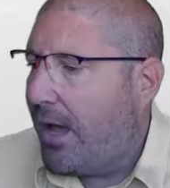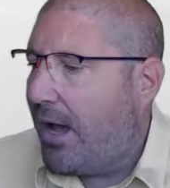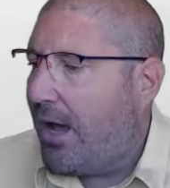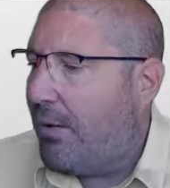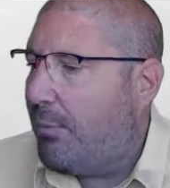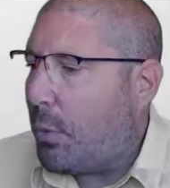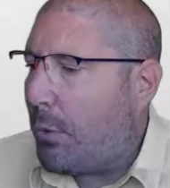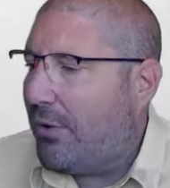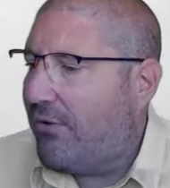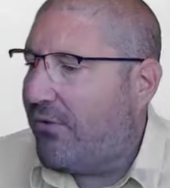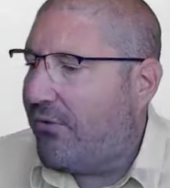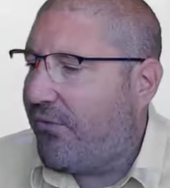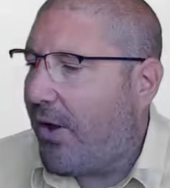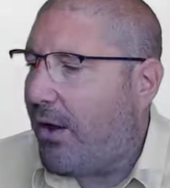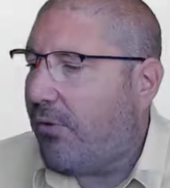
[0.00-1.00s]

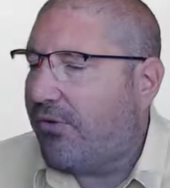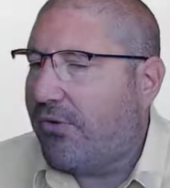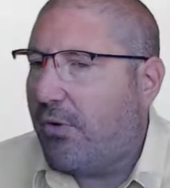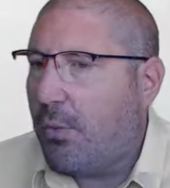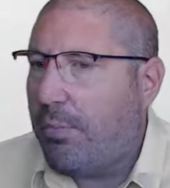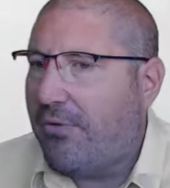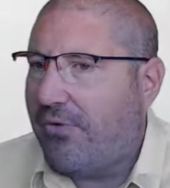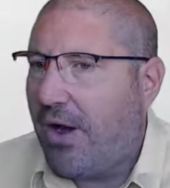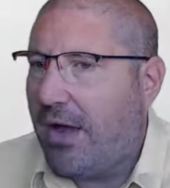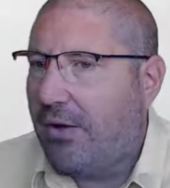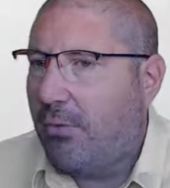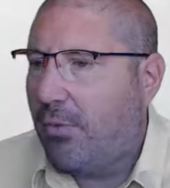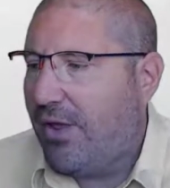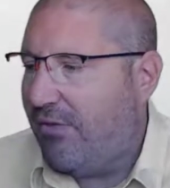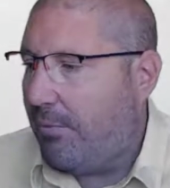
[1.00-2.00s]
The files that are
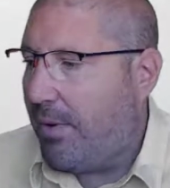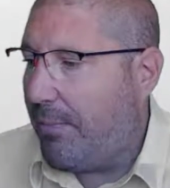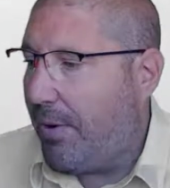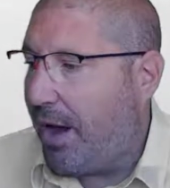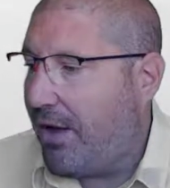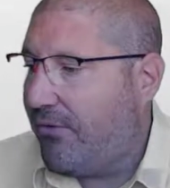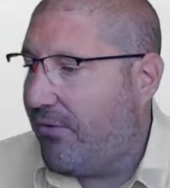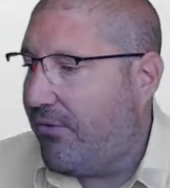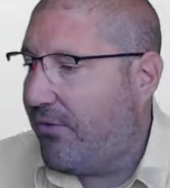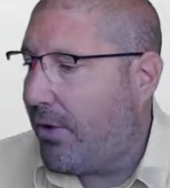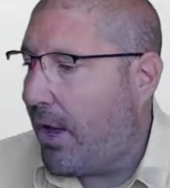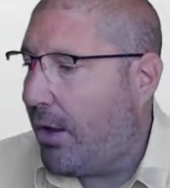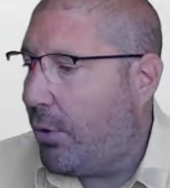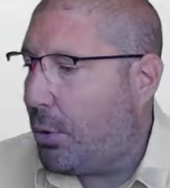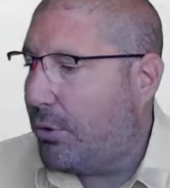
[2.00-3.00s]
provided will either be Python
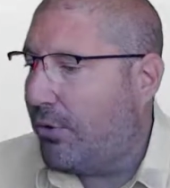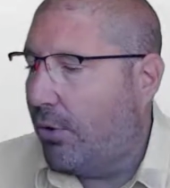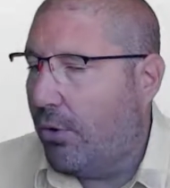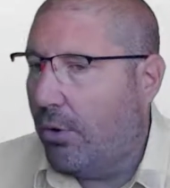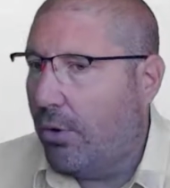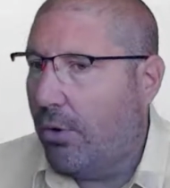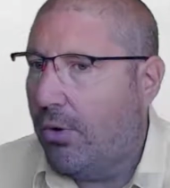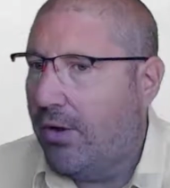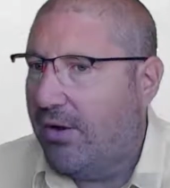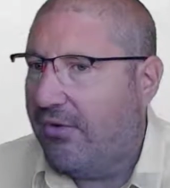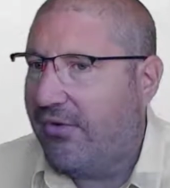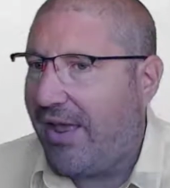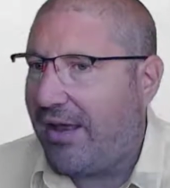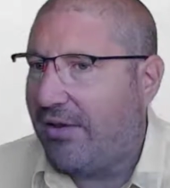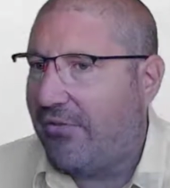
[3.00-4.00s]
code or
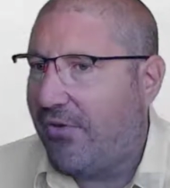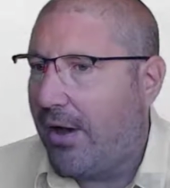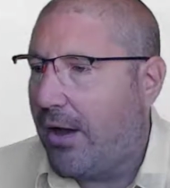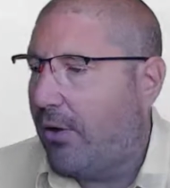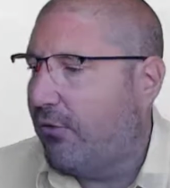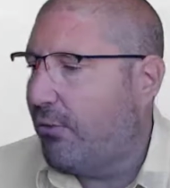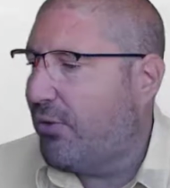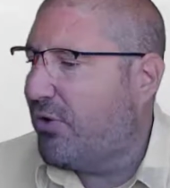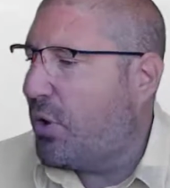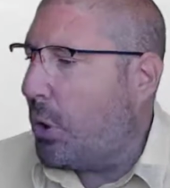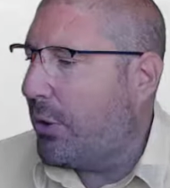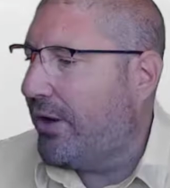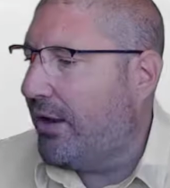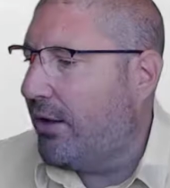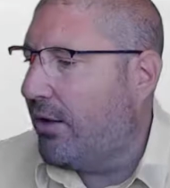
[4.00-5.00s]
text files, which
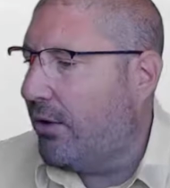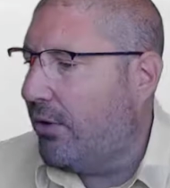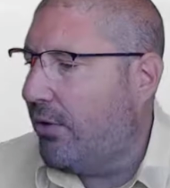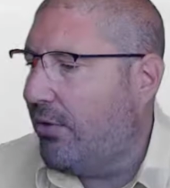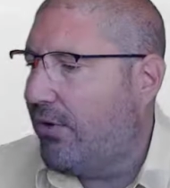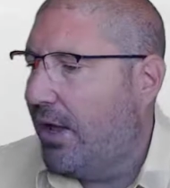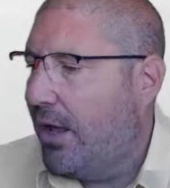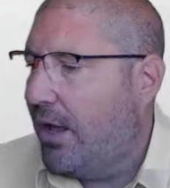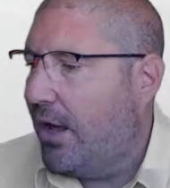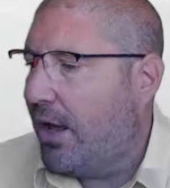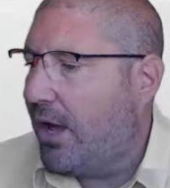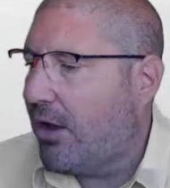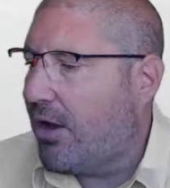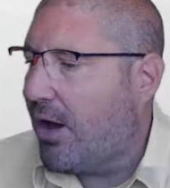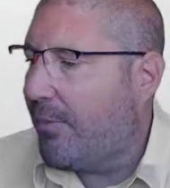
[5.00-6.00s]
could include
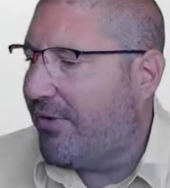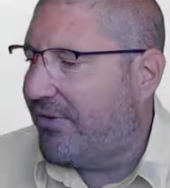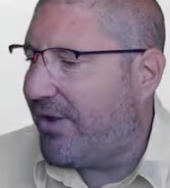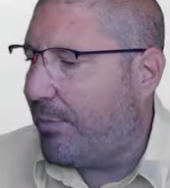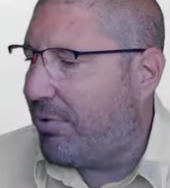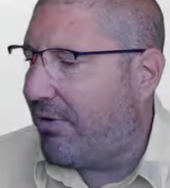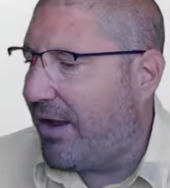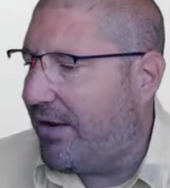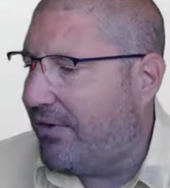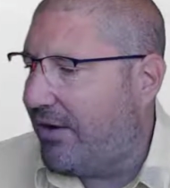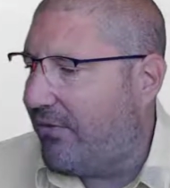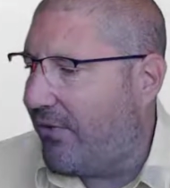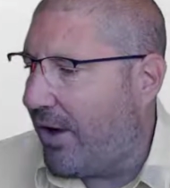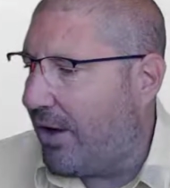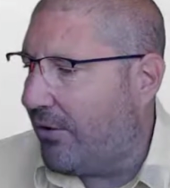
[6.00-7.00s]

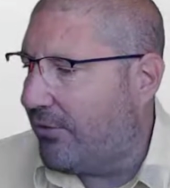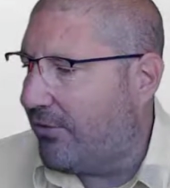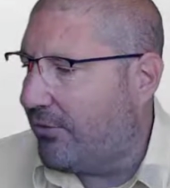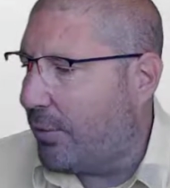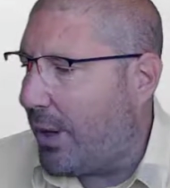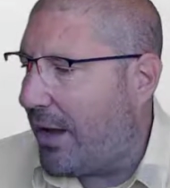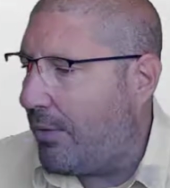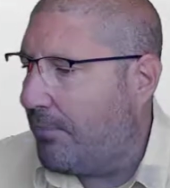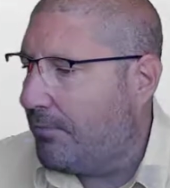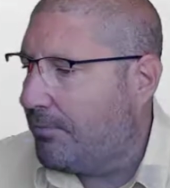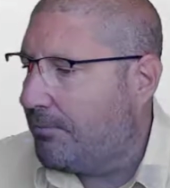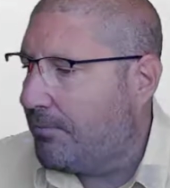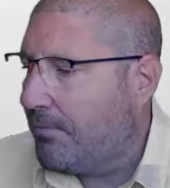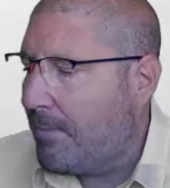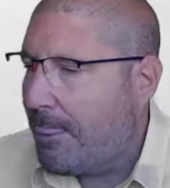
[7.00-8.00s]
comma-separated files as well.
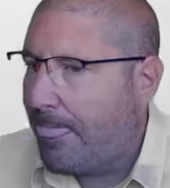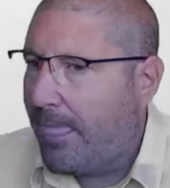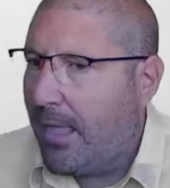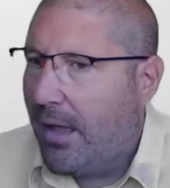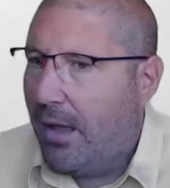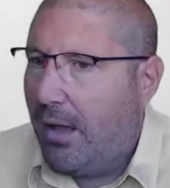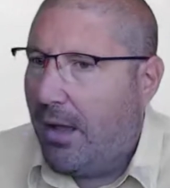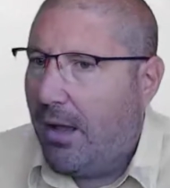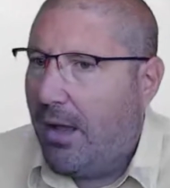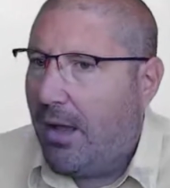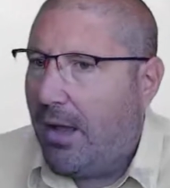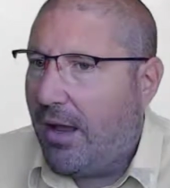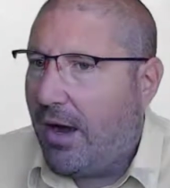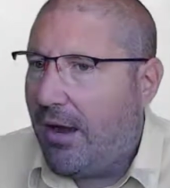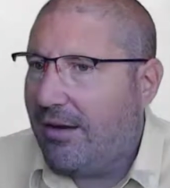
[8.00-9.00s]

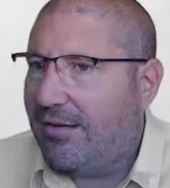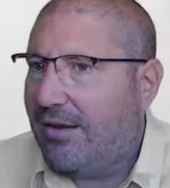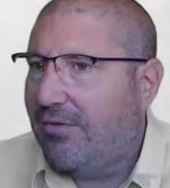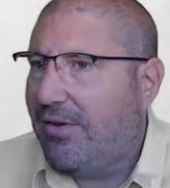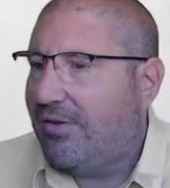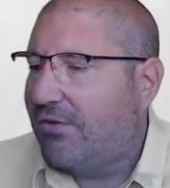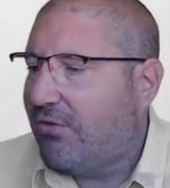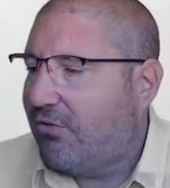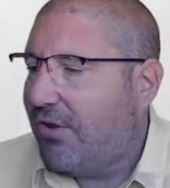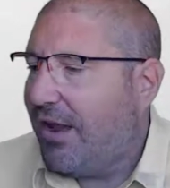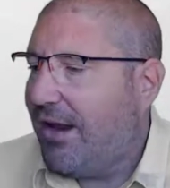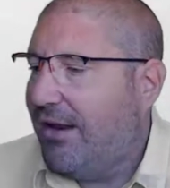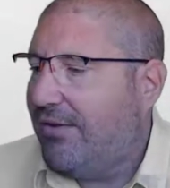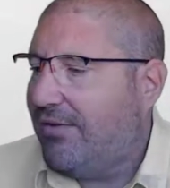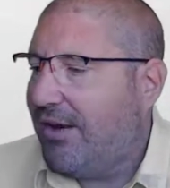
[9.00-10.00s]
I see this as a
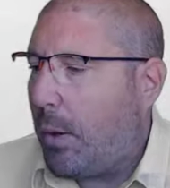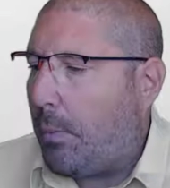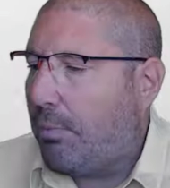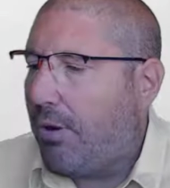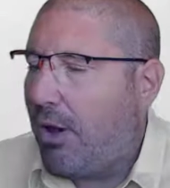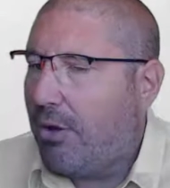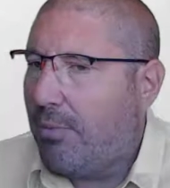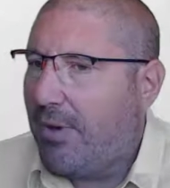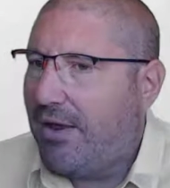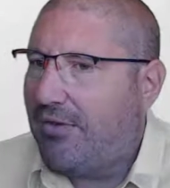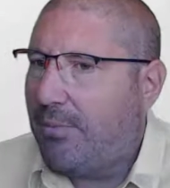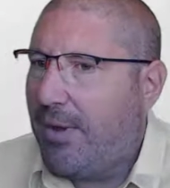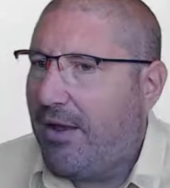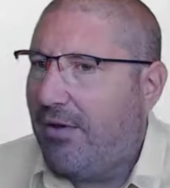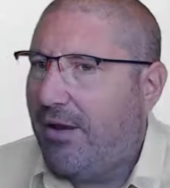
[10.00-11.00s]
realistic programming
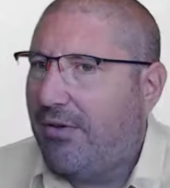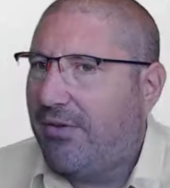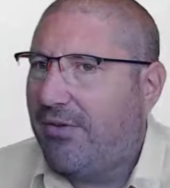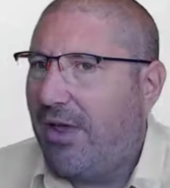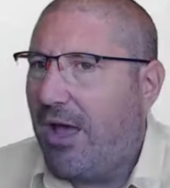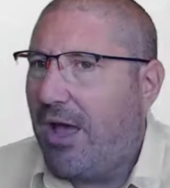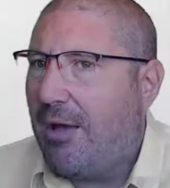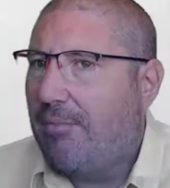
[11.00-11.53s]
experience,